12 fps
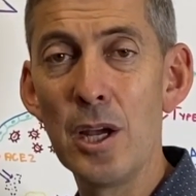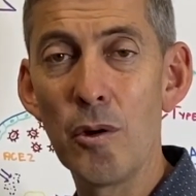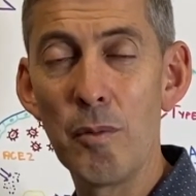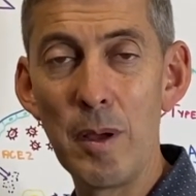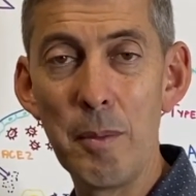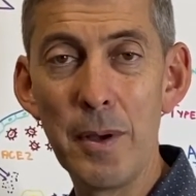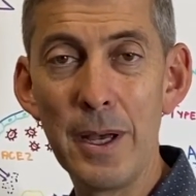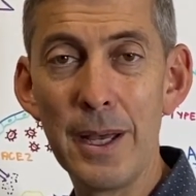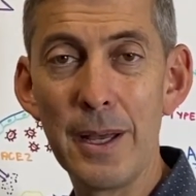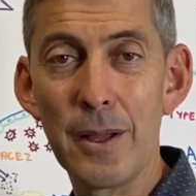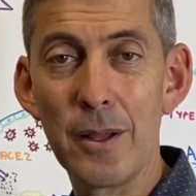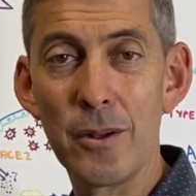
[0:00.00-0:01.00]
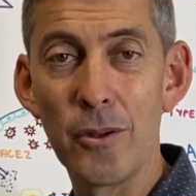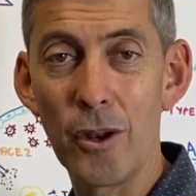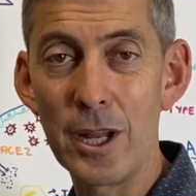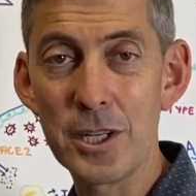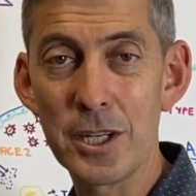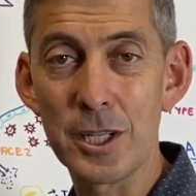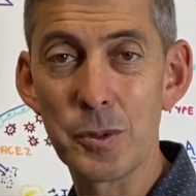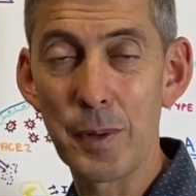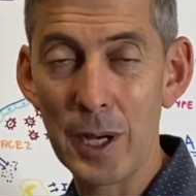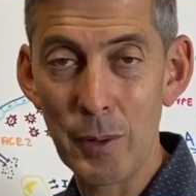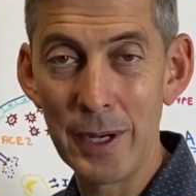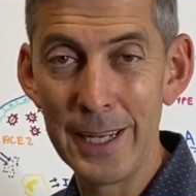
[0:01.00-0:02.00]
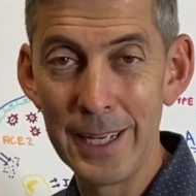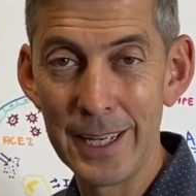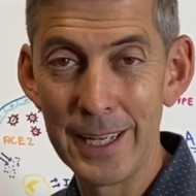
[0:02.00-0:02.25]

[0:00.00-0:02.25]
Remember, knowledge is power.